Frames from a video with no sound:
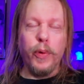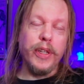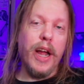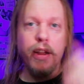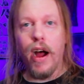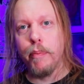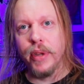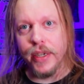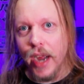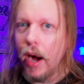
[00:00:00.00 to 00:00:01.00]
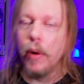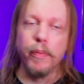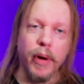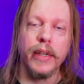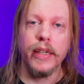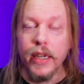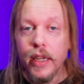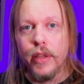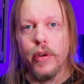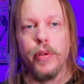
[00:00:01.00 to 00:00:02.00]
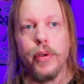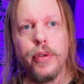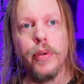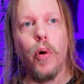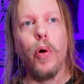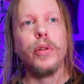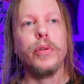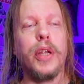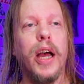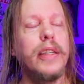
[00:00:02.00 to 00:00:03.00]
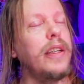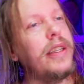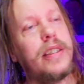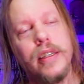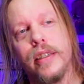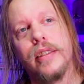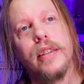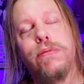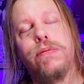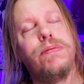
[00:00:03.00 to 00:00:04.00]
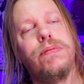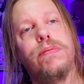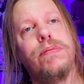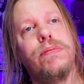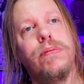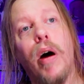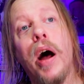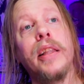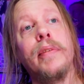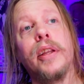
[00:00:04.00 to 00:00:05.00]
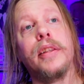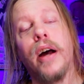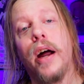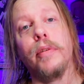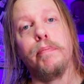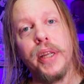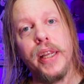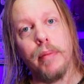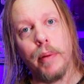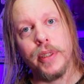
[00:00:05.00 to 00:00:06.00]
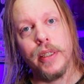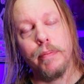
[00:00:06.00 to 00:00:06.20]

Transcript: Well, not up and down, but, you could do all those kinds. It's just... I'll never get tired of beat 'em ups.